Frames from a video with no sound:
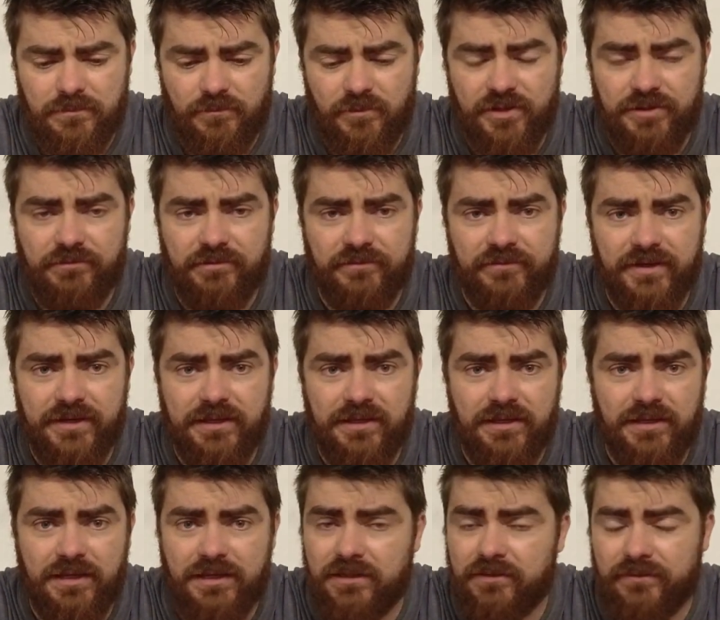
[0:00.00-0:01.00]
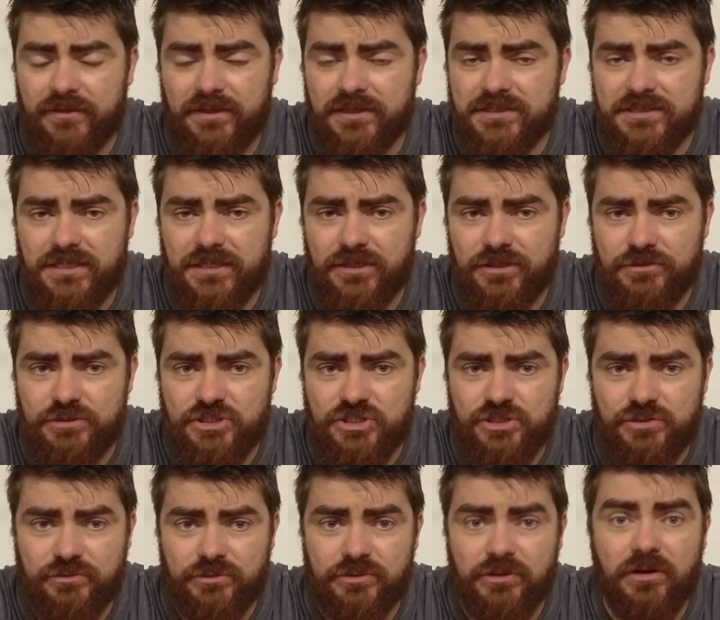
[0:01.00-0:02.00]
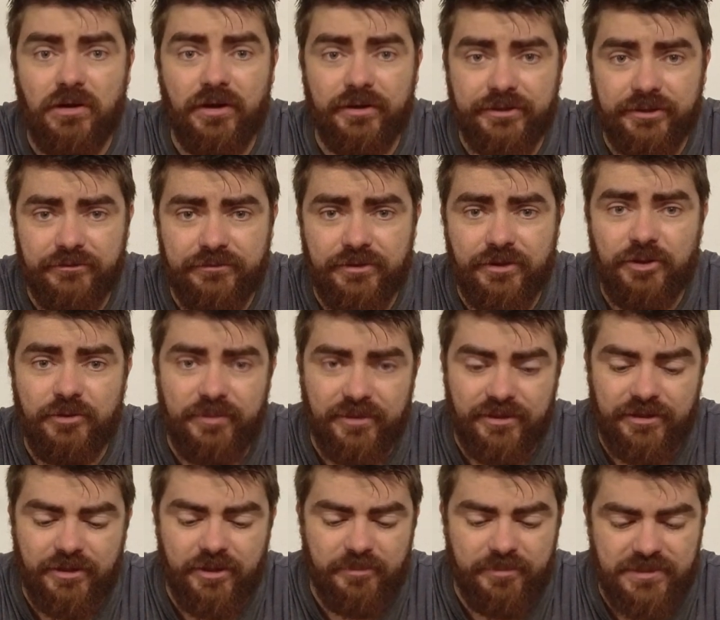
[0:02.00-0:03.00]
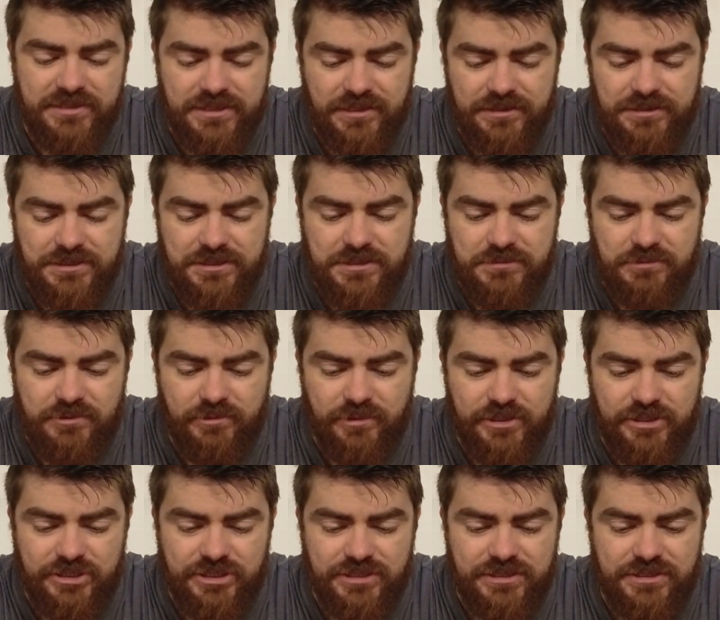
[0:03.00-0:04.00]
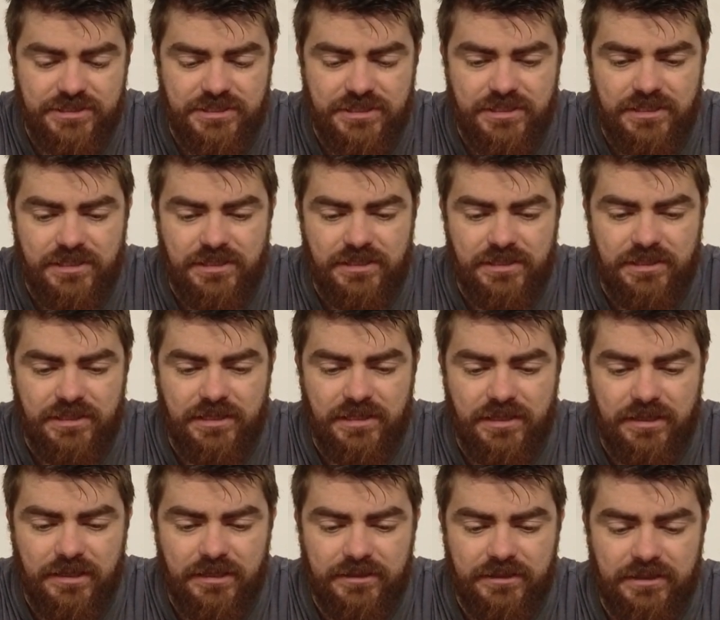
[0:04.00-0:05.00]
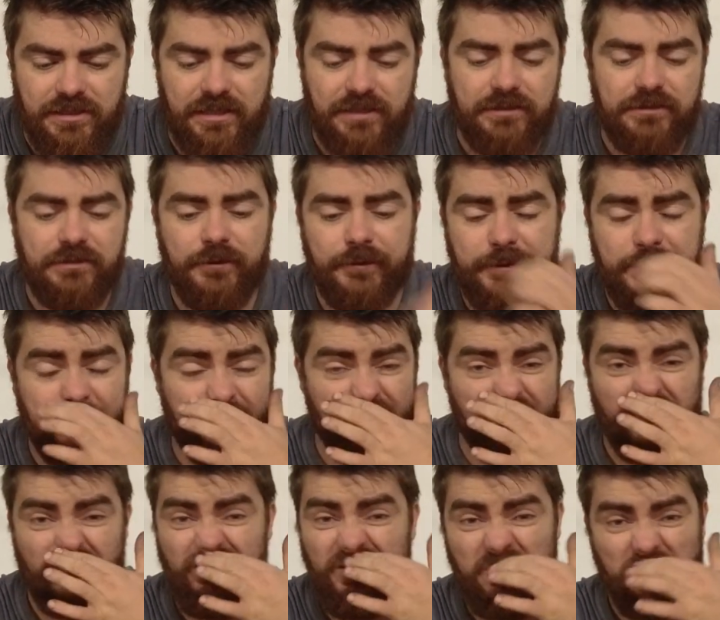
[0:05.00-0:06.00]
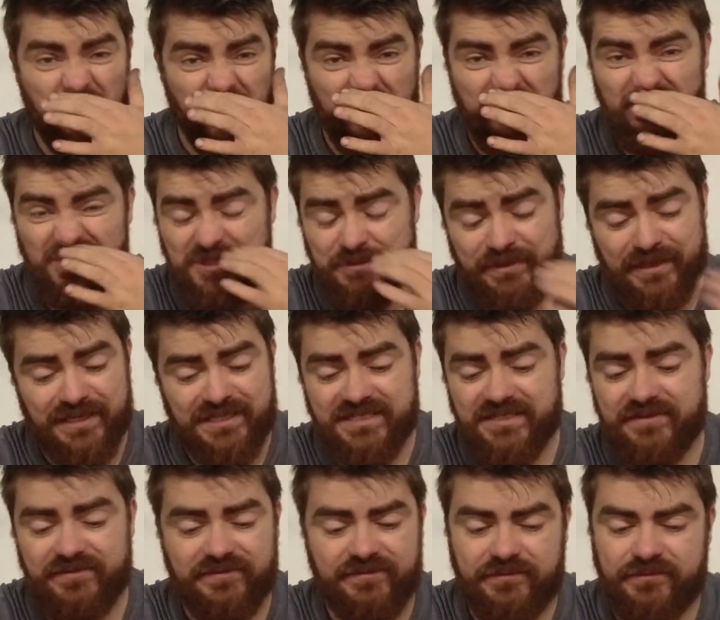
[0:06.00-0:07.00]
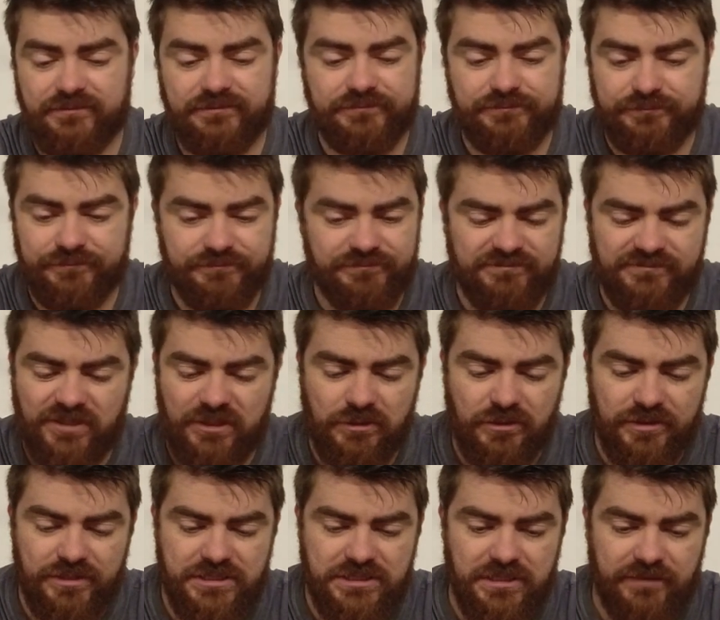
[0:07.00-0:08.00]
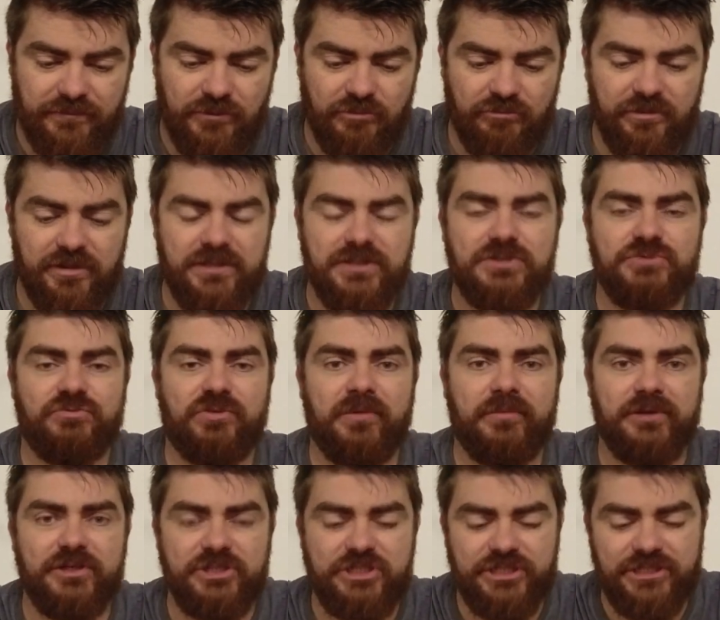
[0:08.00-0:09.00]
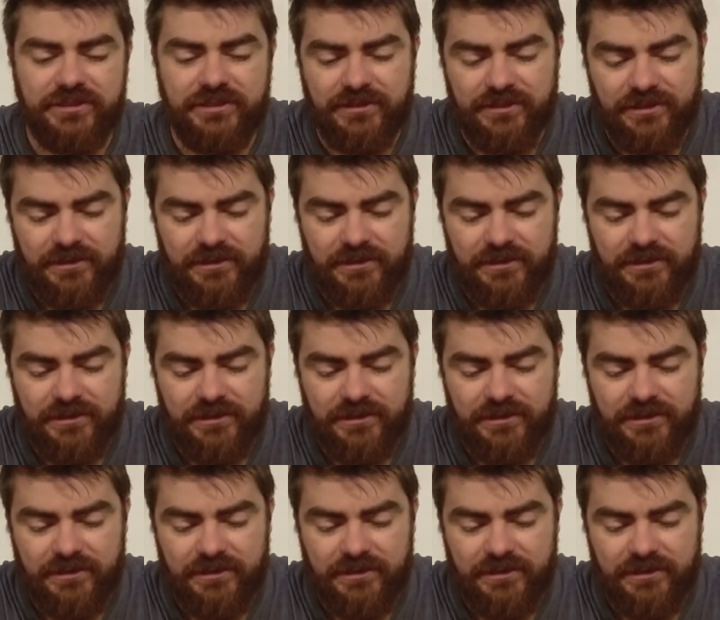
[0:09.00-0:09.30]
Whether any of it is any use to you or not, I don't know, but I hope it's answered some questions. Yeah, look at it from a real-world perspective. A lot of the stuff you read is rubbish.